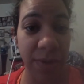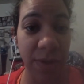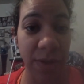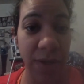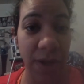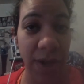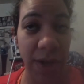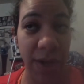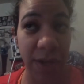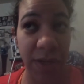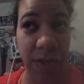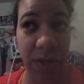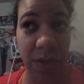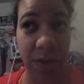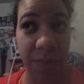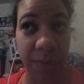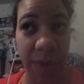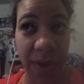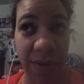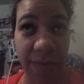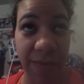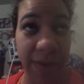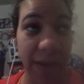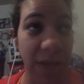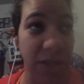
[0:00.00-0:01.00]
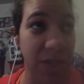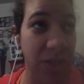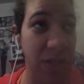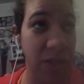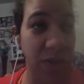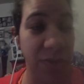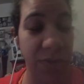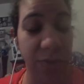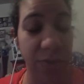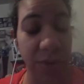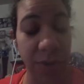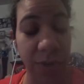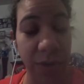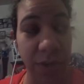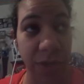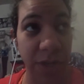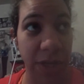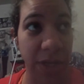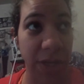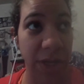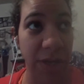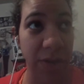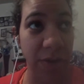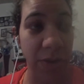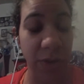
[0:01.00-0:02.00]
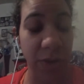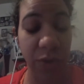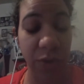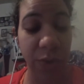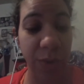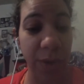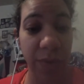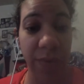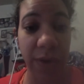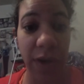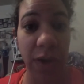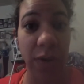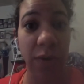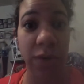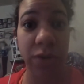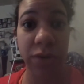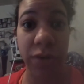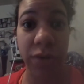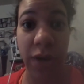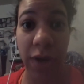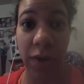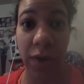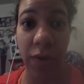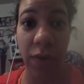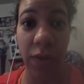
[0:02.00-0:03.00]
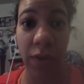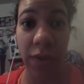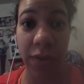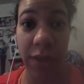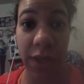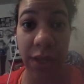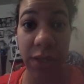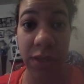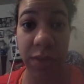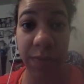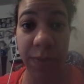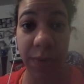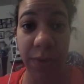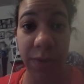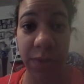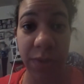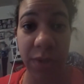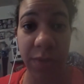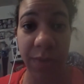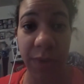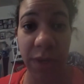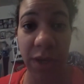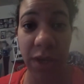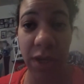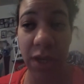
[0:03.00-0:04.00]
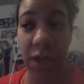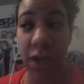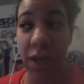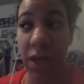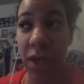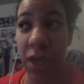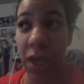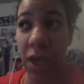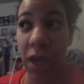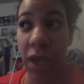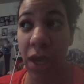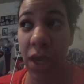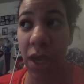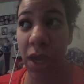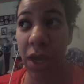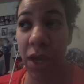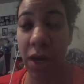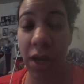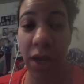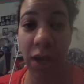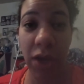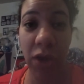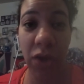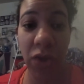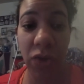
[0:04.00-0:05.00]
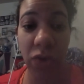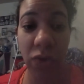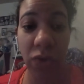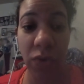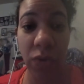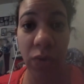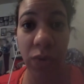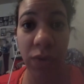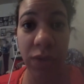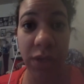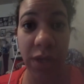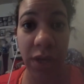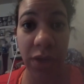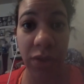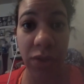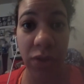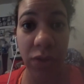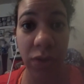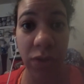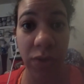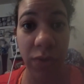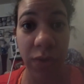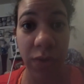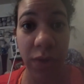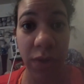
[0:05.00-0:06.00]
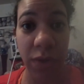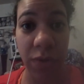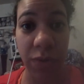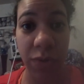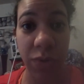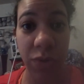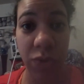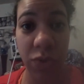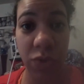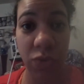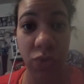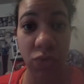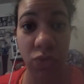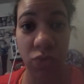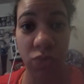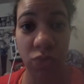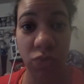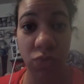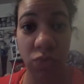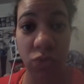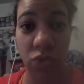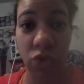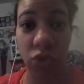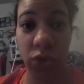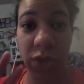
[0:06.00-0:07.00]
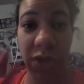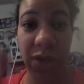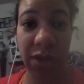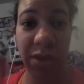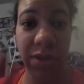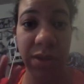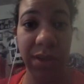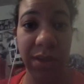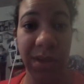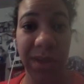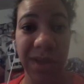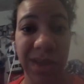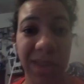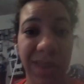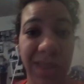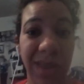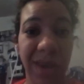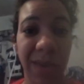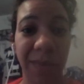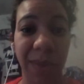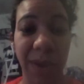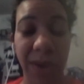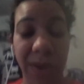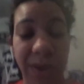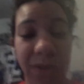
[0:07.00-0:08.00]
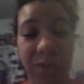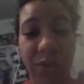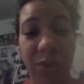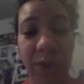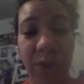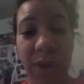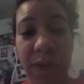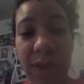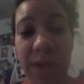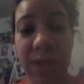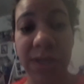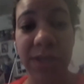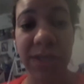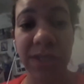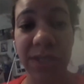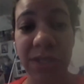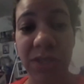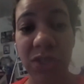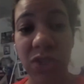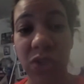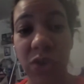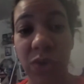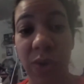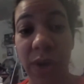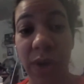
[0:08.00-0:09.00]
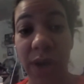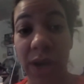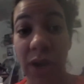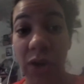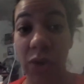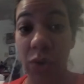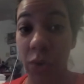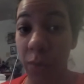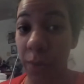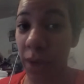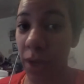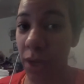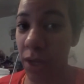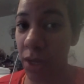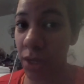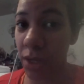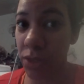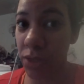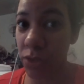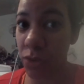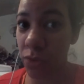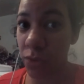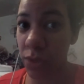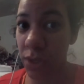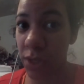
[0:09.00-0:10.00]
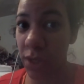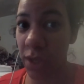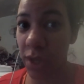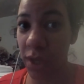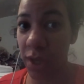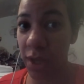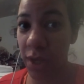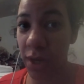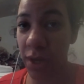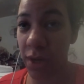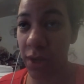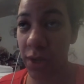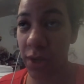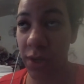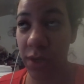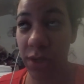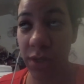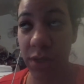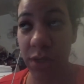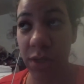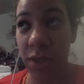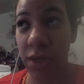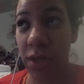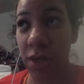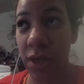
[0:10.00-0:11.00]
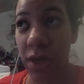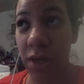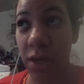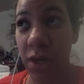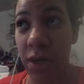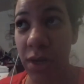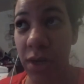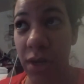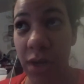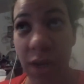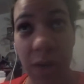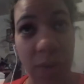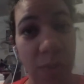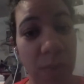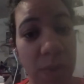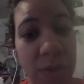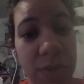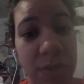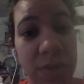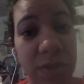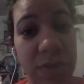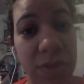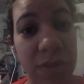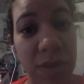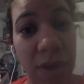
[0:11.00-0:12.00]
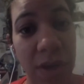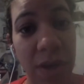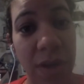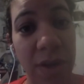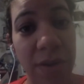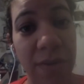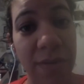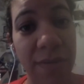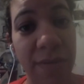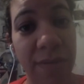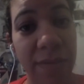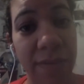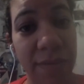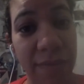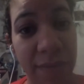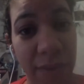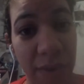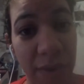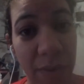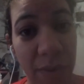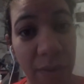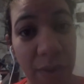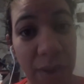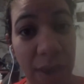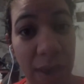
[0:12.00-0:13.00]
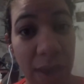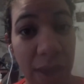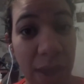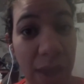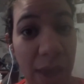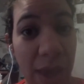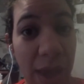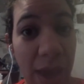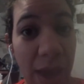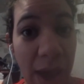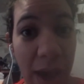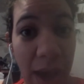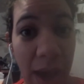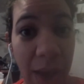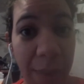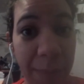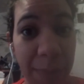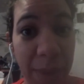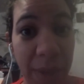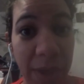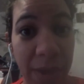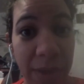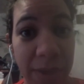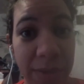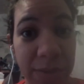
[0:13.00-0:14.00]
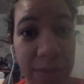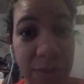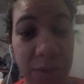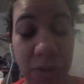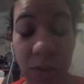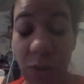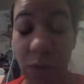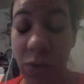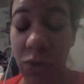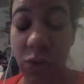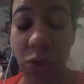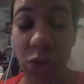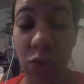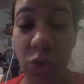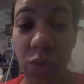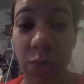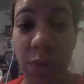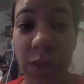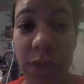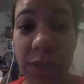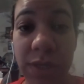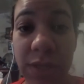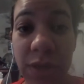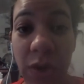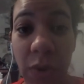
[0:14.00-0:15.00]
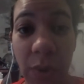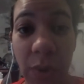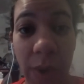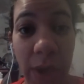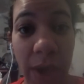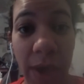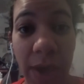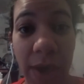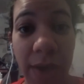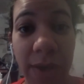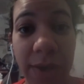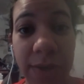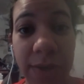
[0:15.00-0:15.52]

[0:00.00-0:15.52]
I did my fasting for 10 or 12 hours, or how long that's supposed to be, and I couldn't hold down the glucose drink that they make you drink, and so I had to go back and do it again. I was not very happy, YouTube, okay?